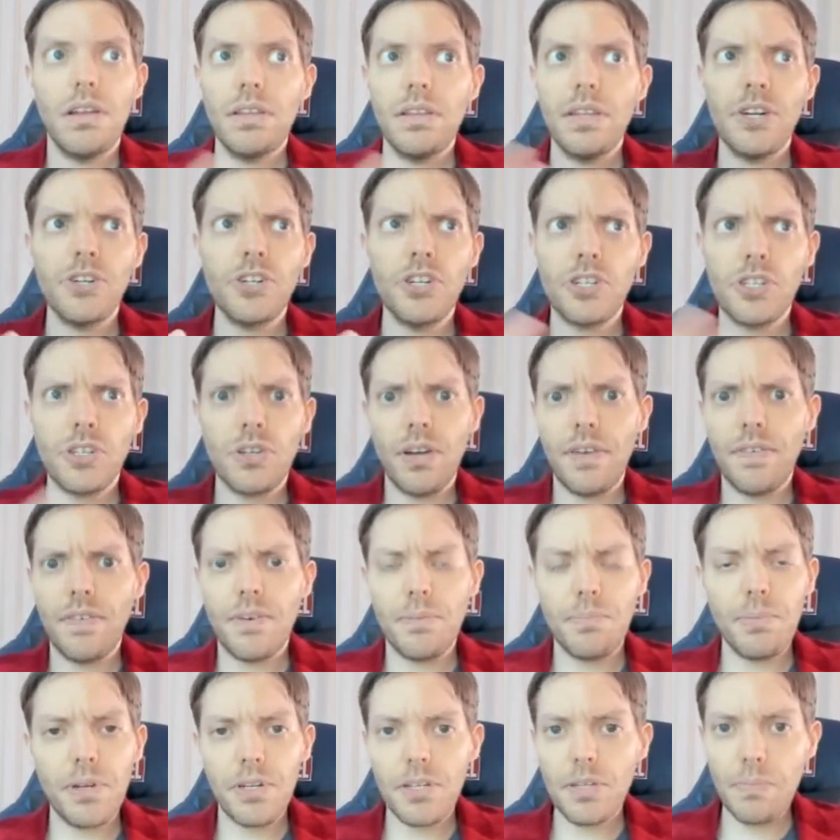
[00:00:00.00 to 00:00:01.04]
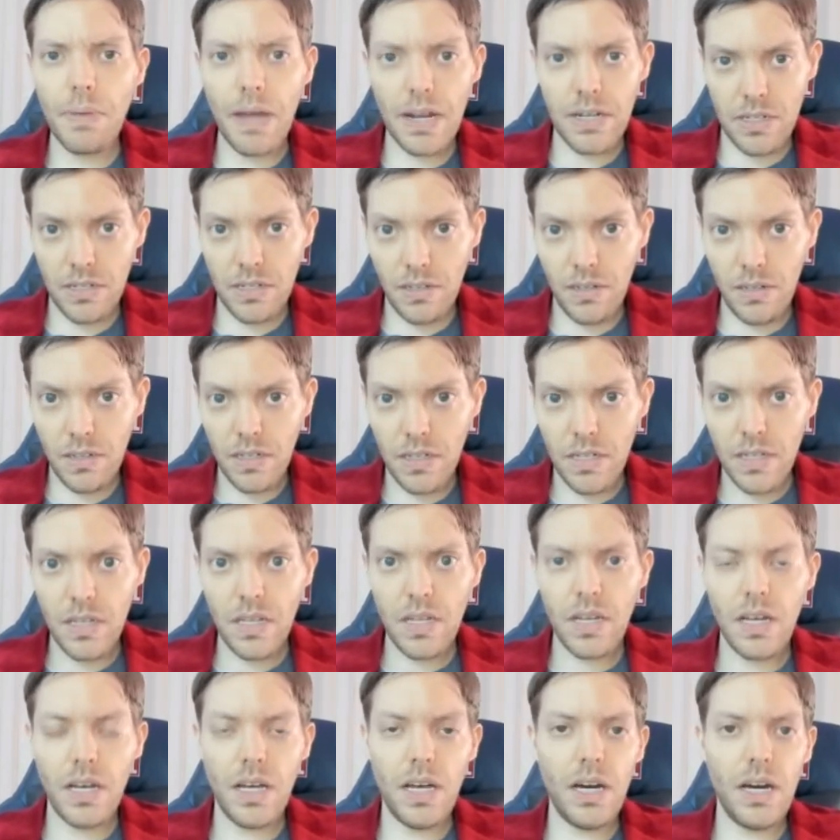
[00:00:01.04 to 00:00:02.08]
they're just going for pure spectacle
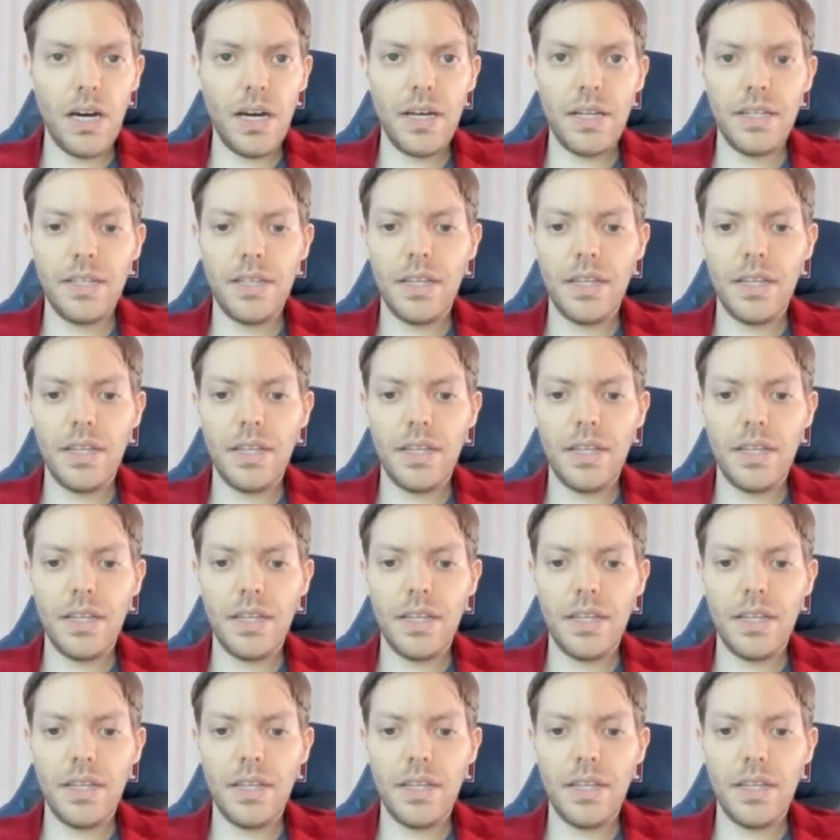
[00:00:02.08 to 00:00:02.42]
uh,